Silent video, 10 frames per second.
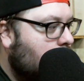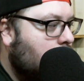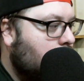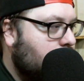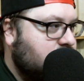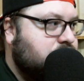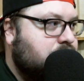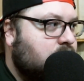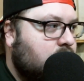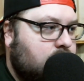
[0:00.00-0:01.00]
always
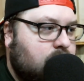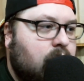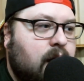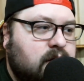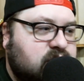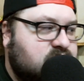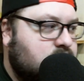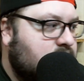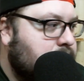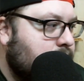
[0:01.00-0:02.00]
playing on
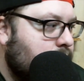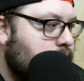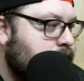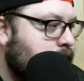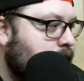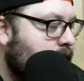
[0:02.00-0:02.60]
sleeper.